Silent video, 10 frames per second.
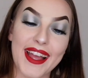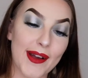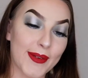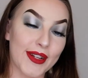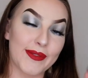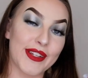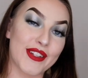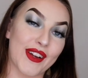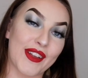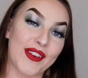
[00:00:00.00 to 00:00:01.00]
I'm going to be
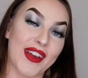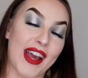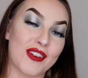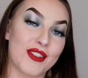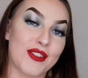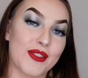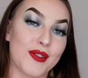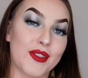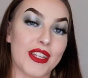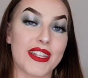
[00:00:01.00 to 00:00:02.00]
showing you how to
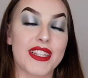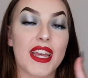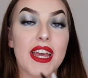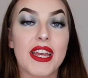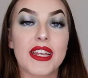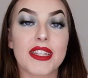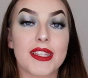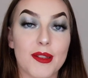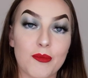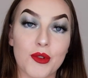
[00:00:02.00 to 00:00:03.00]
do this
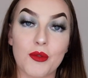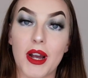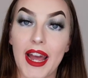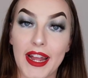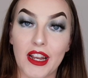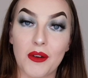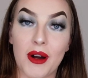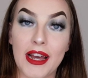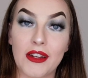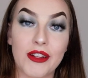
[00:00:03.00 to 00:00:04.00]
simple halo
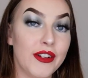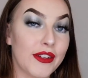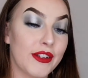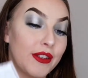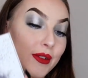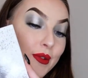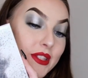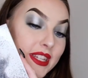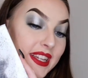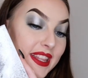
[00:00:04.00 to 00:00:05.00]
eye look
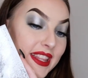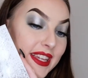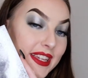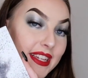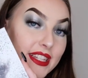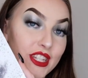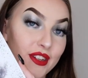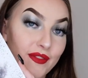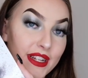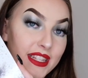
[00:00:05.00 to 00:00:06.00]
using the
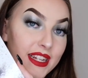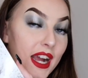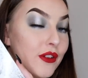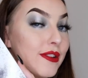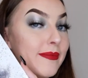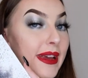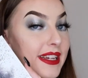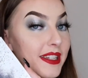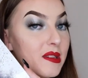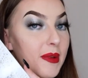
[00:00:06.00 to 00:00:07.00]
Jeffree Star
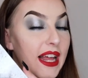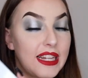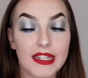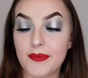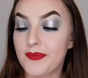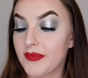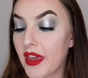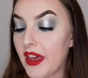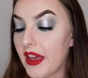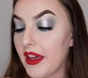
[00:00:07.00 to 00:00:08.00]
Cremated palette.
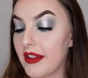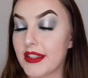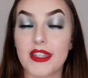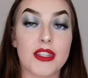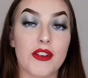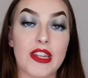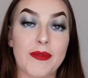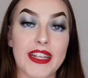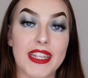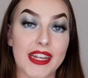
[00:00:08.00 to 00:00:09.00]
This is only
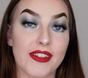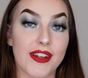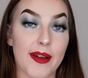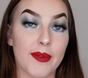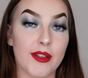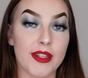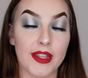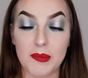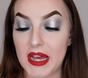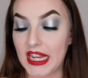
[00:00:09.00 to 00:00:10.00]
my second time using
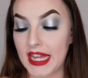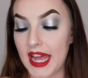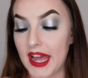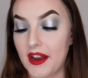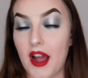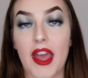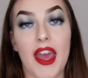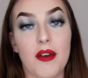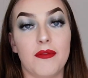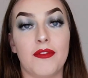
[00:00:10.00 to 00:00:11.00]
the palette and I
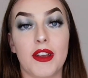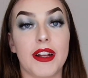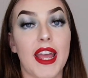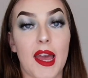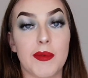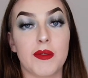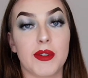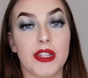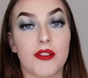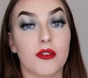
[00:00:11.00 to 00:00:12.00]
am very happy
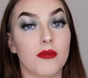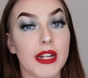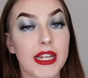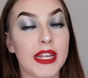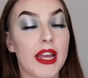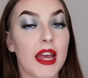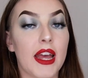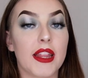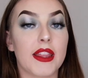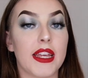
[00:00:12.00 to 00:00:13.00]
with it already.
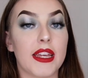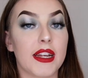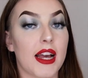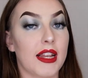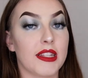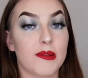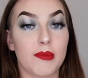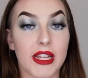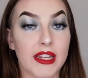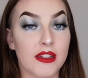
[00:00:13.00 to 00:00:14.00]
The colours
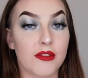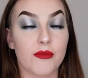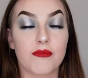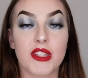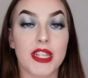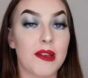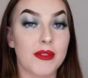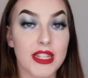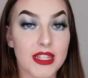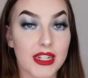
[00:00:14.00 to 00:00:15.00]
blend
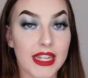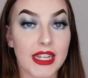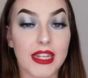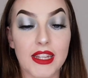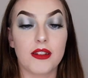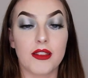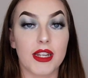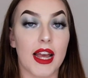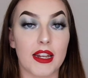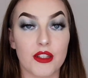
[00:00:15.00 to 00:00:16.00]
seamlessly, the
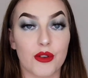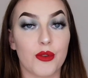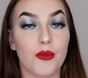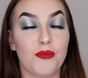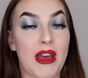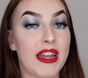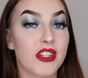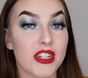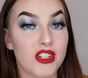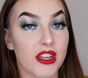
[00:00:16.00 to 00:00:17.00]
colours all
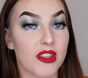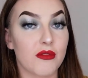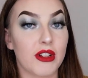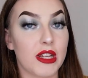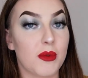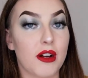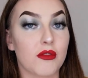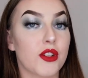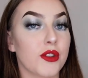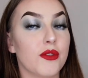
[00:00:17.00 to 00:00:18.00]
match each other really well
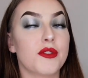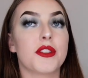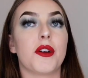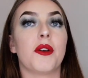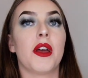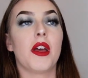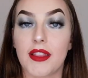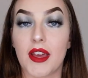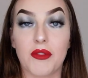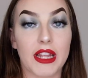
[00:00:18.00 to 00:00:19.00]
too, so
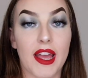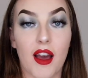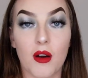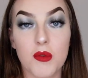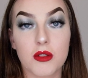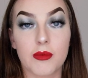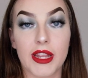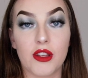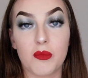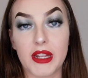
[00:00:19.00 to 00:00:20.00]
that really helps
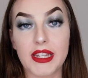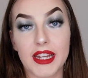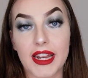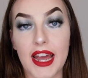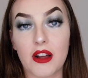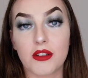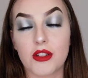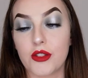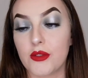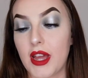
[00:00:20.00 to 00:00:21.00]
when you're blending it out
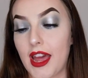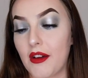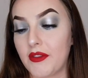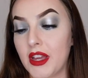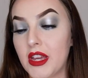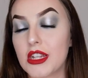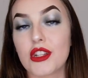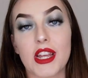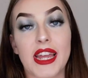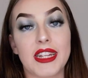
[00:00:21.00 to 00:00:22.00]
to have
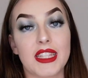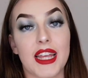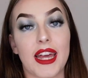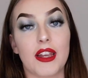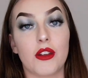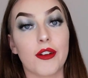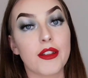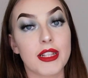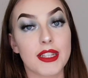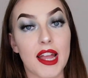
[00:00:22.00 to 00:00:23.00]
shades that look
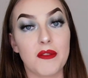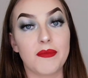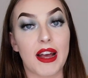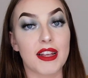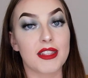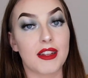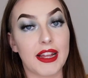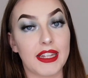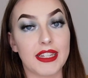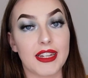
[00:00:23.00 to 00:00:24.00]
the same but are
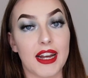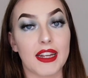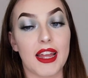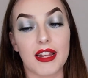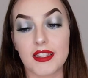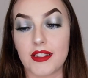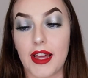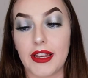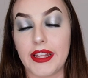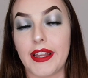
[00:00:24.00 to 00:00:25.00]
slightly darker and
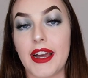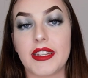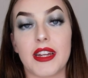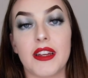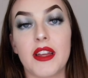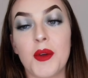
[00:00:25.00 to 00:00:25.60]
slightly lighter.